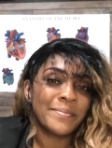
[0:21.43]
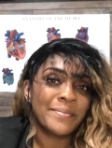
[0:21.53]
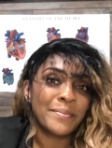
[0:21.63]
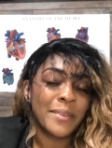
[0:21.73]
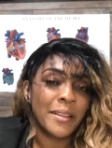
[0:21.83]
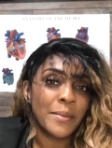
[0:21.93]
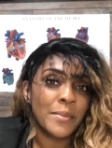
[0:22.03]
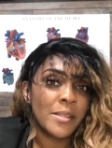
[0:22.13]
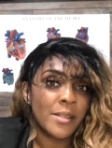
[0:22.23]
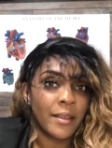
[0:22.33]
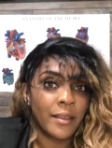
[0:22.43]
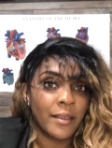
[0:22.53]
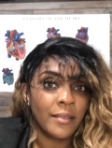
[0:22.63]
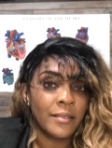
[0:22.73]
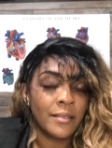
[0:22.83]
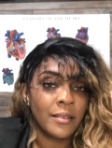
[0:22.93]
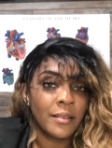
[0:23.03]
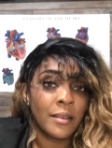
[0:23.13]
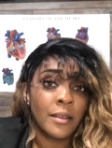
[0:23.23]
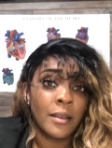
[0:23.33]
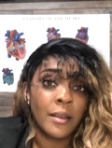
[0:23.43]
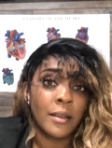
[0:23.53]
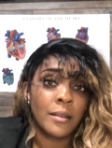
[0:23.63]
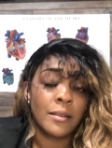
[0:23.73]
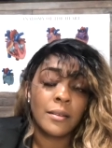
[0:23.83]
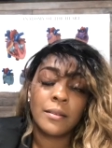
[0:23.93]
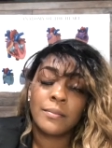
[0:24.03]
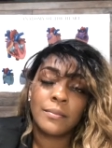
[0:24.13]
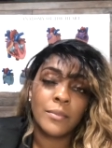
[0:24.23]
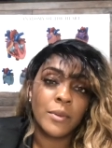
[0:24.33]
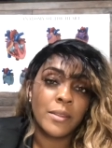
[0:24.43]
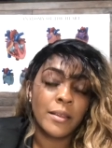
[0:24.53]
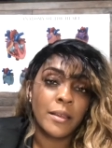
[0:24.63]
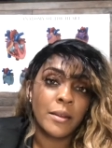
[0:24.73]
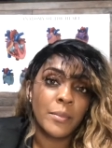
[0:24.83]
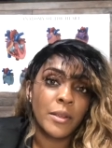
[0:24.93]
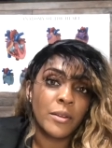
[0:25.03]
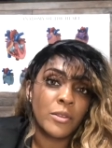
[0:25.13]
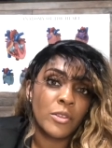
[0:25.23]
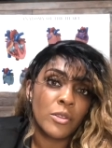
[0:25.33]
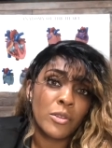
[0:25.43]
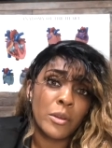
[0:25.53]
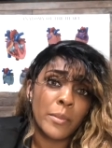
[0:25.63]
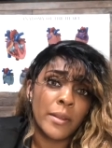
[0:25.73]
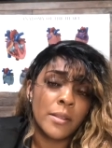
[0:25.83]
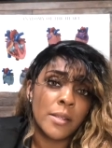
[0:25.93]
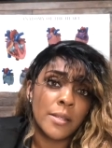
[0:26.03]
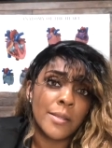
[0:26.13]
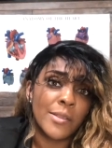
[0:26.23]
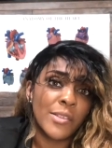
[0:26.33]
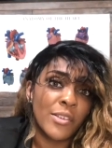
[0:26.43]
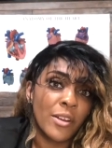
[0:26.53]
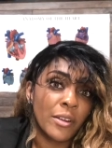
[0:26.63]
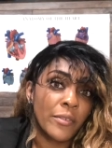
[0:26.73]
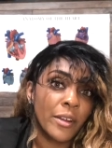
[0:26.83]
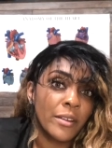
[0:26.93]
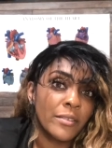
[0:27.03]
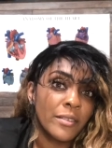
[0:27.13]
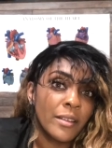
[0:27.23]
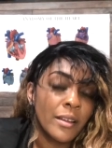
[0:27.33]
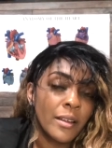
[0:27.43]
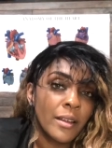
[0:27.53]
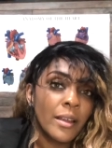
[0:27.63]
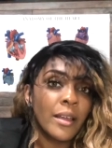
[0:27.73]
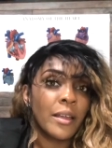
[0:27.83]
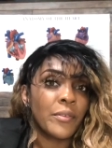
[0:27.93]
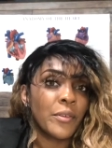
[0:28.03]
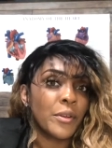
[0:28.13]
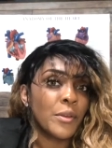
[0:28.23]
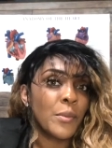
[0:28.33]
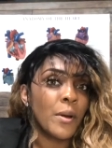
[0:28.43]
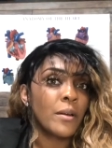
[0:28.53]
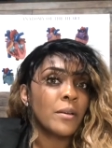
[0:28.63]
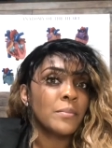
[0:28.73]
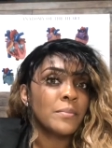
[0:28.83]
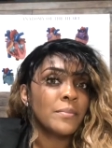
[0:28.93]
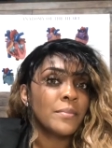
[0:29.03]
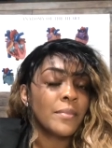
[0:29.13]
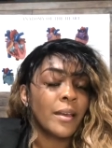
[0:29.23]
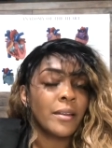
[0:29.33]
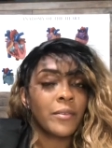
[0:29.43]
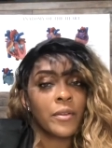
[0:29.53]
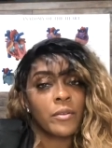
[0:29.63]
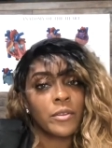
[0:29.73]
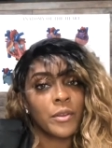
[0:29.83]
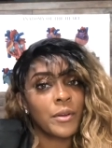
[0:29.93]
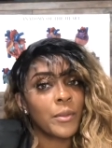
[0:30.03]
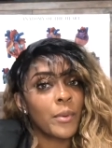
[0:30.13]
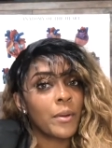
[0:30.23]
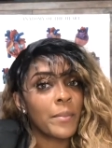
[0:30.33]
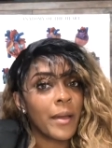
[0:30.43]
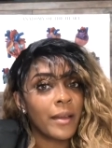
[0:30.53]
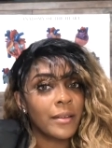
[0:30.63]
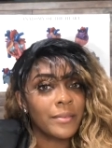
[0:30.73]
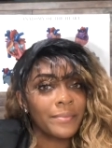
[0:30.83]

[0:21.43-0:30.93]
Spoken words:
my name is Nikki, and once again I'm here to just share my insights as a sonographer. If you're new, welcome, and if you're returning, welcome back.